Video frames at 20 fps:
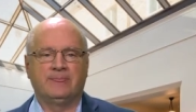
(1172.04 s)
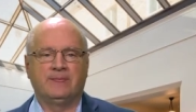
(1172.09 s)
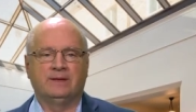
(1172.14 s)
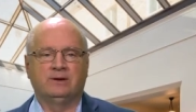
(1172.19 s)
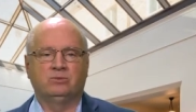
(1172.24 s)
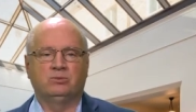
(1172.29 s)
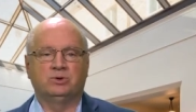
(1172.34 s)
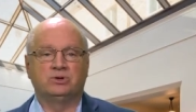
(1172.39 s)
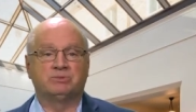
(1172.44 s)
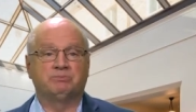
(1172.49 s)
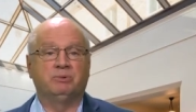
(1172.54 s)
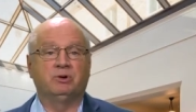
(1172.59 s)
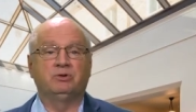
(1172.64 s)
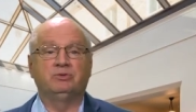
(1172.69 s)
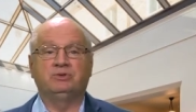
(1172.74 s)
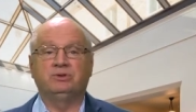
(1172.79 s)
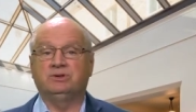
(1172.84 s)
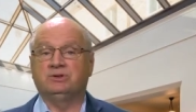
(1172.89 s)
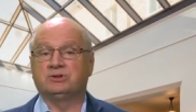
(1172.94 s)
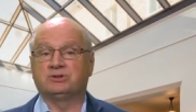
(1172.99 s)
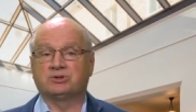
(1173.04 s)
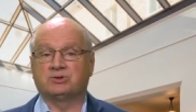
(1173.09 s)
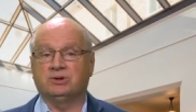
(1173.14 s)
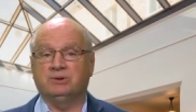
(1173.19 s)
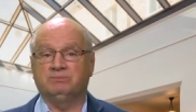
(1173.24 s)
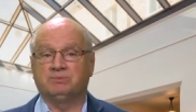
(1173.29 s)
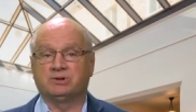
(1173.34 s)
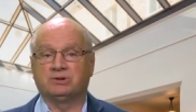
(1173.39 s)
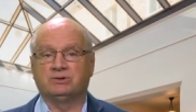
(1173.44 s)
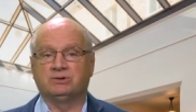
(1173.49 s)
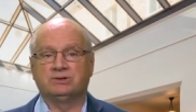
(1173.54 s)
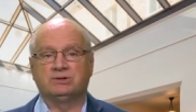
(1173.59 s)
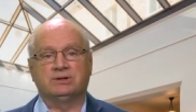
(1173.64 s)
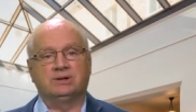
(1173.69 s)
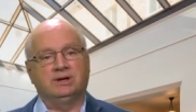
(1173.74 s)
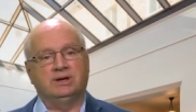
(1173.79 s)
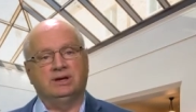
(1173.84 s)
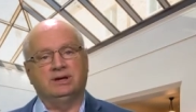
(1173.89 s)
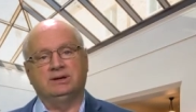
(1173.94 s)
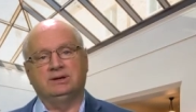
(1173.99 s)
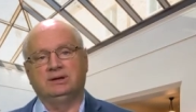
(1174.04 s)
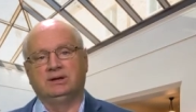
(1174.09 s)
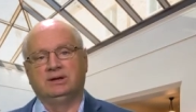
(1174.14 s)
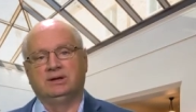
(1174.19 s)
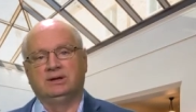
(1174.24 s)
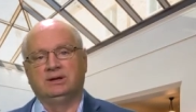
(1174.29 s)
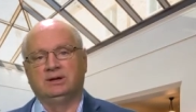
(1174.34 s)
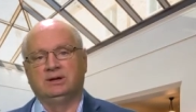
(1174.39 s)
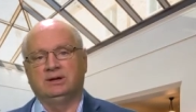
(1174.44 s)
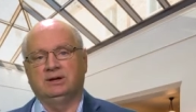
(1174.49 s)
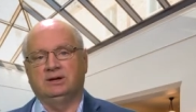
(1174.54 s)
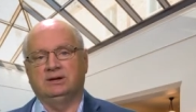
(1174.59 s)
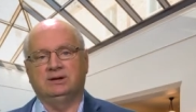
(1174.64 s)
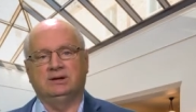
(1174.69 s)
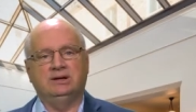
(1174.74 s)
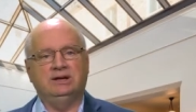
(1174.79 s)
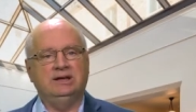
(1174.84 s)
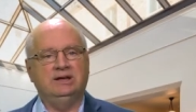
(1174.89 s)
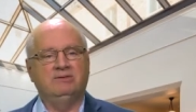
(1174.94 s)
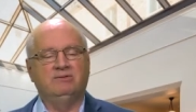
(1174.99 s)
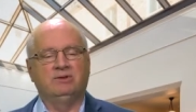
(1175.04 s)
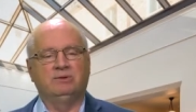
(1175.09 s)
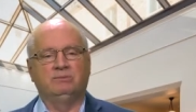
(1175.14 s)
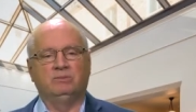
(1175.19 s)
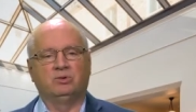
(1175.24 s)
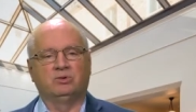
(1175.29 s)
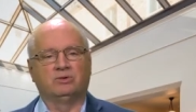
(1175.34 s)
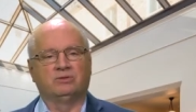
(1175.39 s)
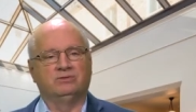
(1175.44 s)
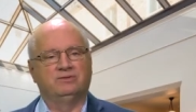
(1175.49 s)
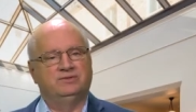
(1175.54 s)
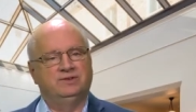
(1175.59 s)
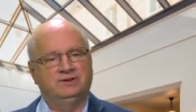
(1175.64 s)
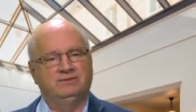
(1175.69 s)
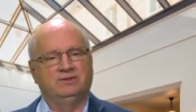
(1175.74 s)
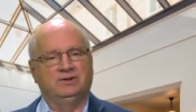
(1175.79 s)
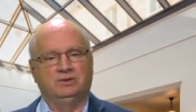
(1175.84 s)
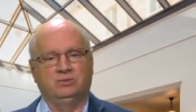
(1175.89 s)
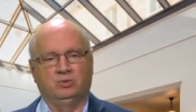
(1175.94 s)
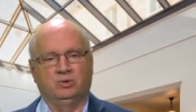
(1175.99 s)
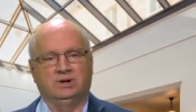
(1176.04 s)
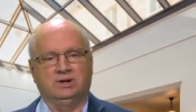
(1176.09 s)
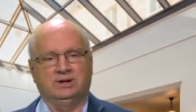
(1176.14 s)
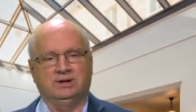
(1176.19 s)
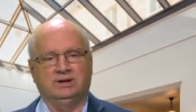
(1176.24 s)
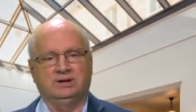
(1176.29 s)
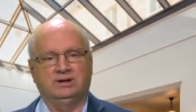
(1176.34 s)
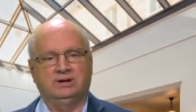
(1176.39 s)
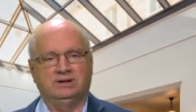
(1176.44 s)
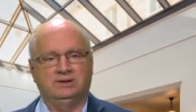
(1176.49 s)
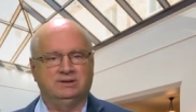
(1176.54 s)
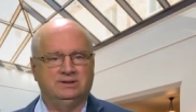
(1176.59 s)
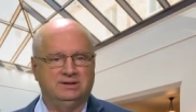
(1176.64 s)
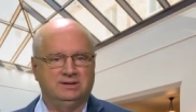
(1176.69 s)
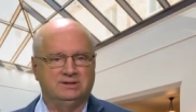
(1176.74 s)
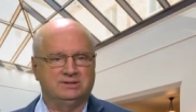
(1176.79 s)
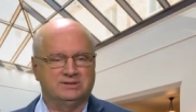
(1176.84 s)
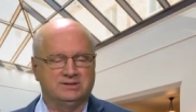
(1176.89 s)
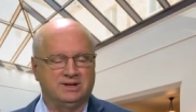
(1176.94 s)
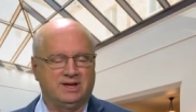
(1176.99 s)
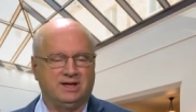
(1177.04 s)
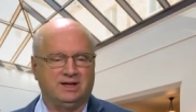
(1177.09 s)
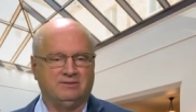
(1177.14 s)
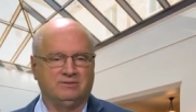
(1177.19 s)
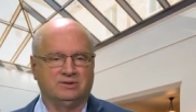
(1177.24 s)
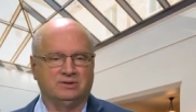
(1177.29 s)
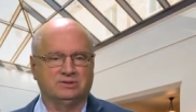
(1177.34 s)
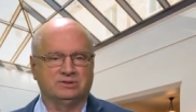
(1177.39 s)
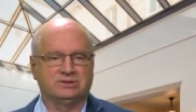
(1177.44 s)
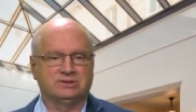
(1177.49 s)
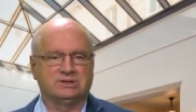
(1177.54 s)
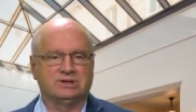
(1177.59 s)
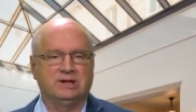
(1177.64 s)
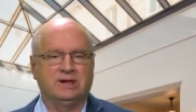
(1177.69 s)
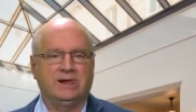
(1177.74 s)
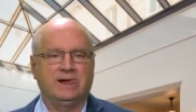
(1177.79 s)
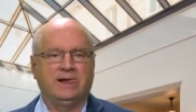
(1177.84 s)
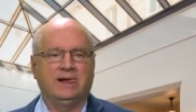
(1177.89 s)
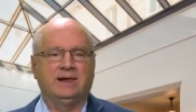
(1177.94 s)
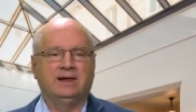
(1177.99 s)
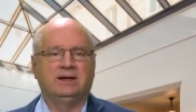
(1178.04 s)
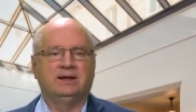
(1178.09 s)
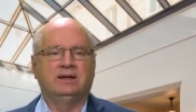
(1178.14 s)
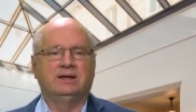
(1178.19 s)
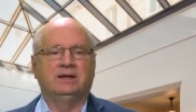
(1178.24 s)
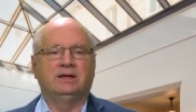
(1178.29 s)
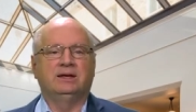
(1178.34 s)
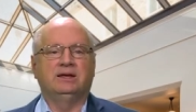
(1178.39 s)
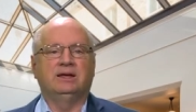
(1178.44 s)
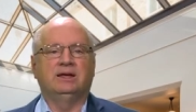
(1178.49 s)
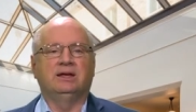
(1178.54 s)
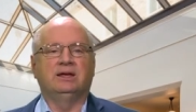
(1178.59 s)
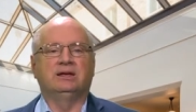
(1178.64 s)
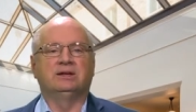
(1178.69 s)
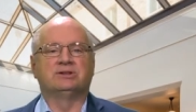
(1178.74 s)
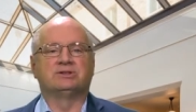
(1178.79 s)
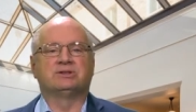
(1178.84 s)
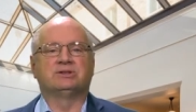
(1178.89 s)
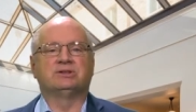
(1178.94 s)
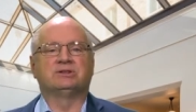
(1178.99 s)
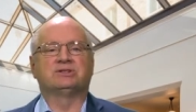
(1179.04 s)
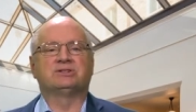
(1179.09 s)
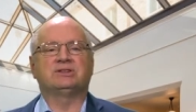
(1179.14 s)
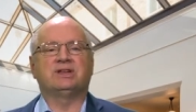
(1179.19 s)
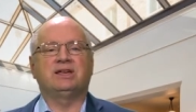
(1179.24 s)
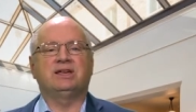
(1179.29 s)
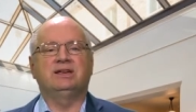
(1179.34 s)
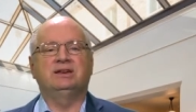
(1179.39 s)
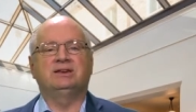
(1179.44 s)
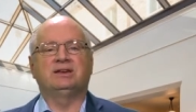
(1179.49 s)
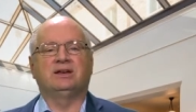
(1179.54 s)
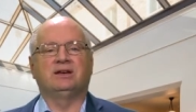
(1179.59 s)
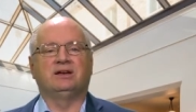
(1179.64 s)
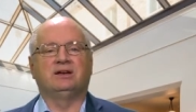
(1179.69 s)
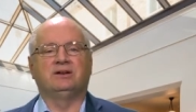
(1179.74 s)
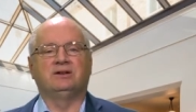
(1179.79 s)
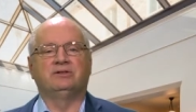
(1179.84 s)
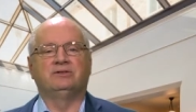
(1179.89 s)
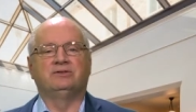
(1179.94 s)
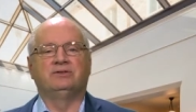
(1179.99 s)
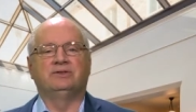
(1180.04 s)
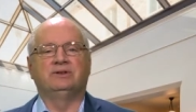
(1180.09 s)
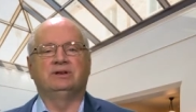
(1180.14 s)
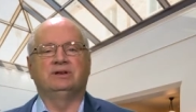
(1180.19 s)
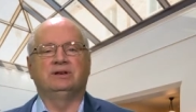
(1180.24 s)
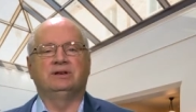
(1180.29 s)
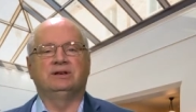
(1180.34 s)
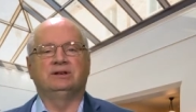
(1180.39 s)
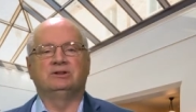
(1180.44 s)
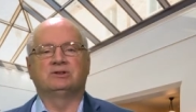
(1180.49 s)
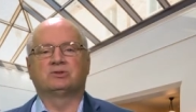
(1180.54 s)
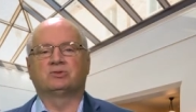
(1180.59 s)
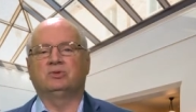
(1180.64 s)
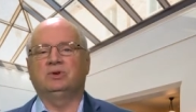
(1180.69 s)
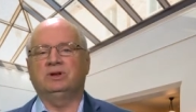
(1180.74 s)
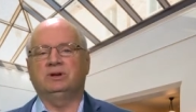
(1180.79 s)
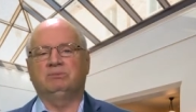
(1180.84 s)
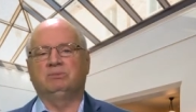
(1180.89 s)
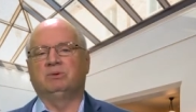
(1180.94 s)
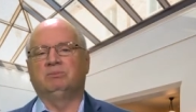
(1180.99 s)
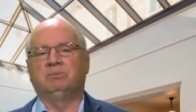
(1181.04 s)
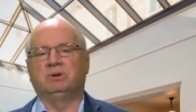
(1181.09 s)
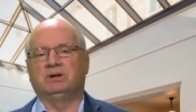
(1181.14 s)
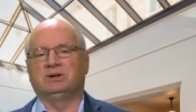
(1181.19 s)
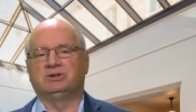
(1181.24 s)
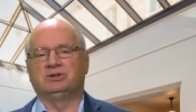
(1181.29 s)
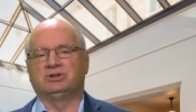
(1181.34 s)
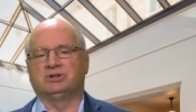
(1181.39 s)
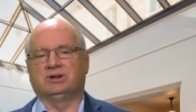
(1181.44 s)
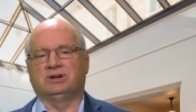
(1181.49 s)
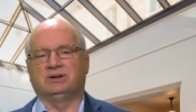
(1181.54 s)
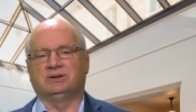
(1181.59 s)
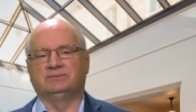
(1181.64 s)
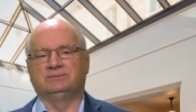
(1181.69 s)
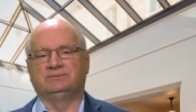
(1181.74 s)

which both in the scriptures and in an even more vivid way in these novels is the site of incredible bloodshed.